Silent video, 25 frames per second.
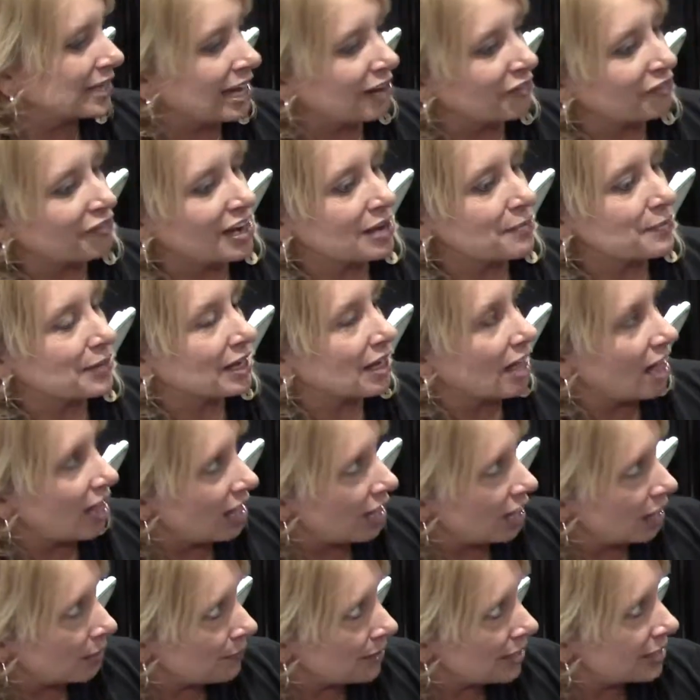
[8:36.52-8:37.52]
Cafe
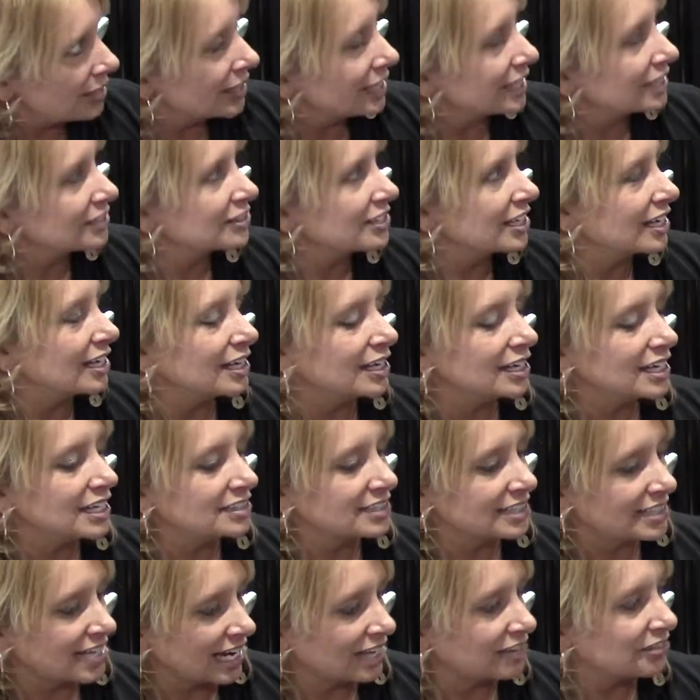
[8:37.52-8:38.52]
Macabre. It's a it's
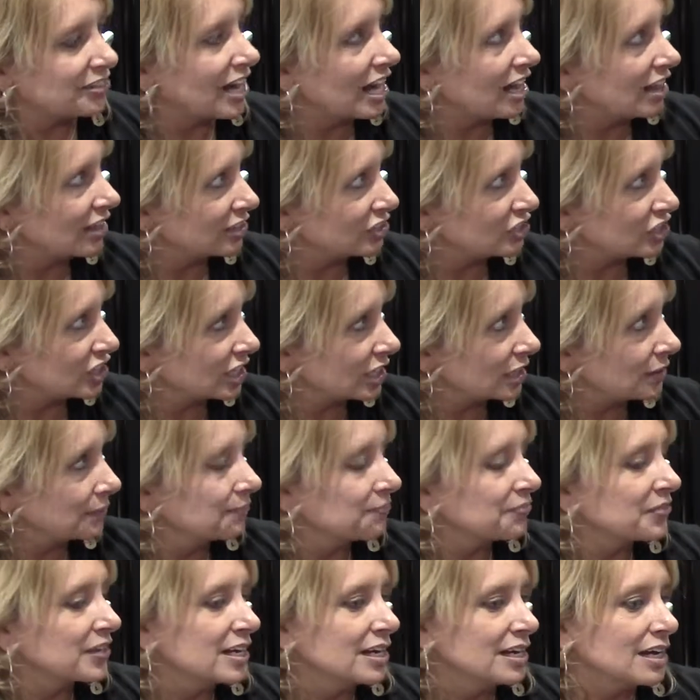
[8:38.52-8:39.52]
an anthology
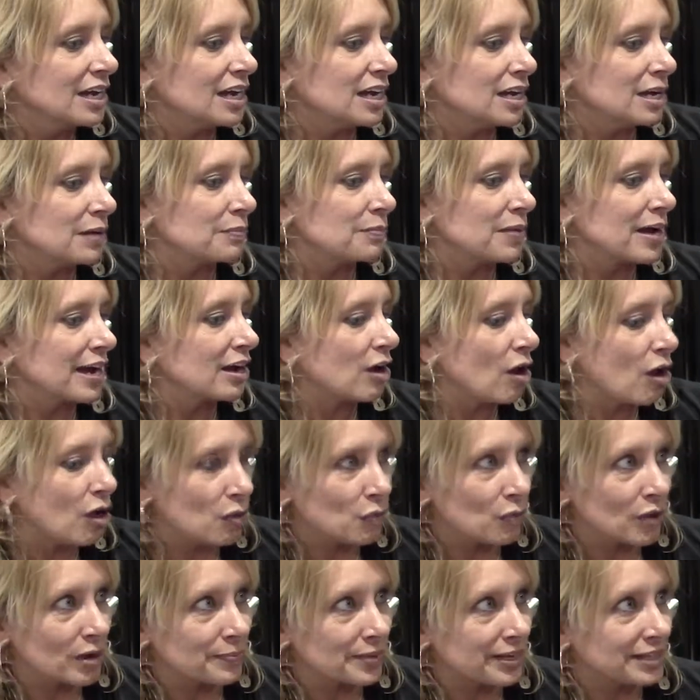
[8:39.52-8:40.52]
um, by all
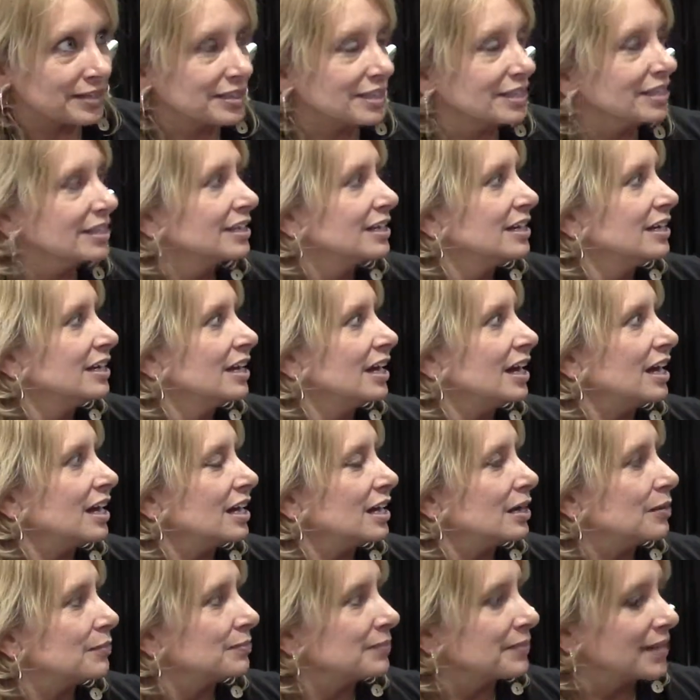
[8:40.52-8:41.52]
women,
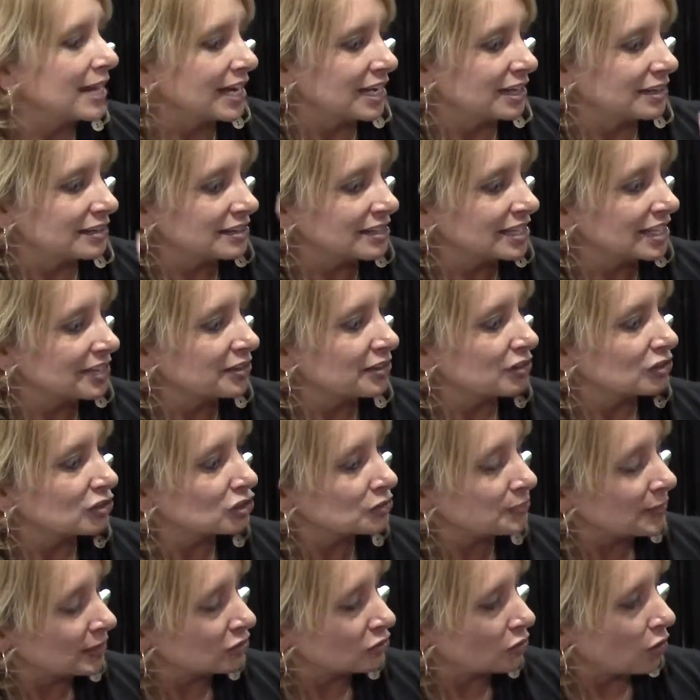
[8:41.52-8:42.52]
um, and then there's
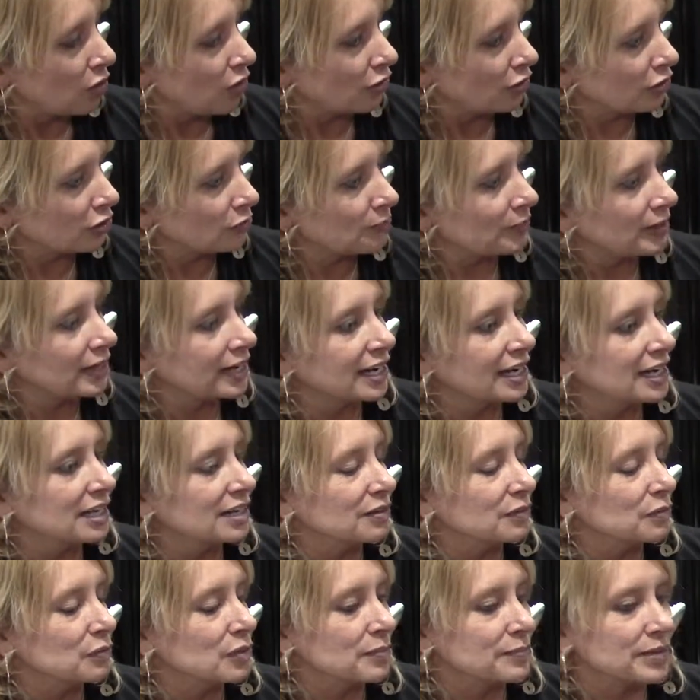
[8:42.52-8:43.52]
special art by
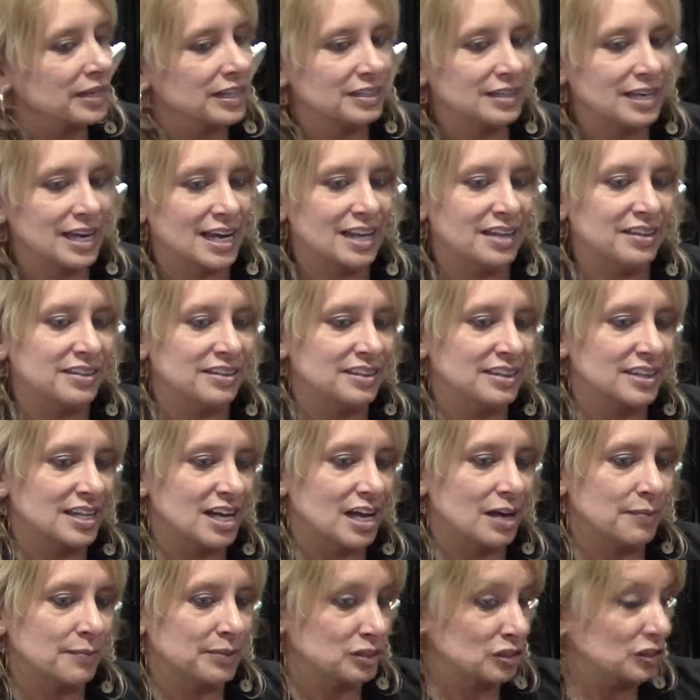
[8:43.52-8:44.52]
women, and
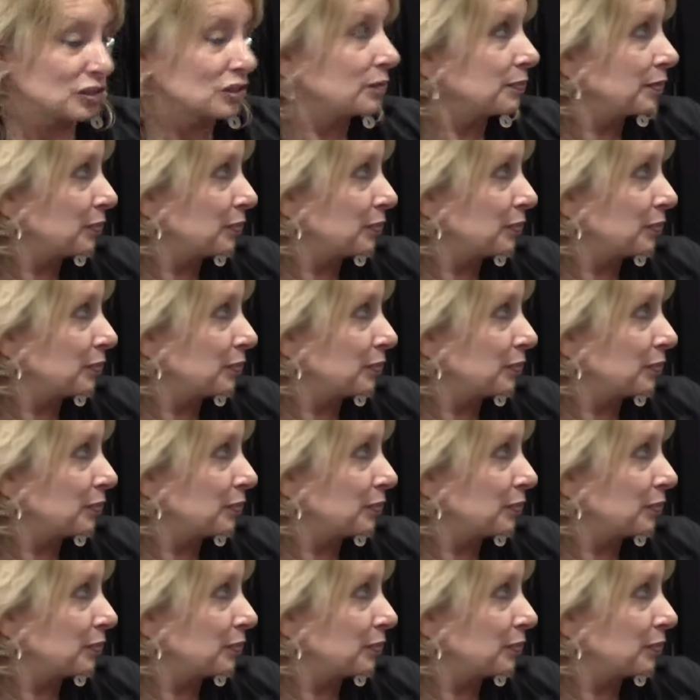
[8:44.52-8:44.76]
um, it's going to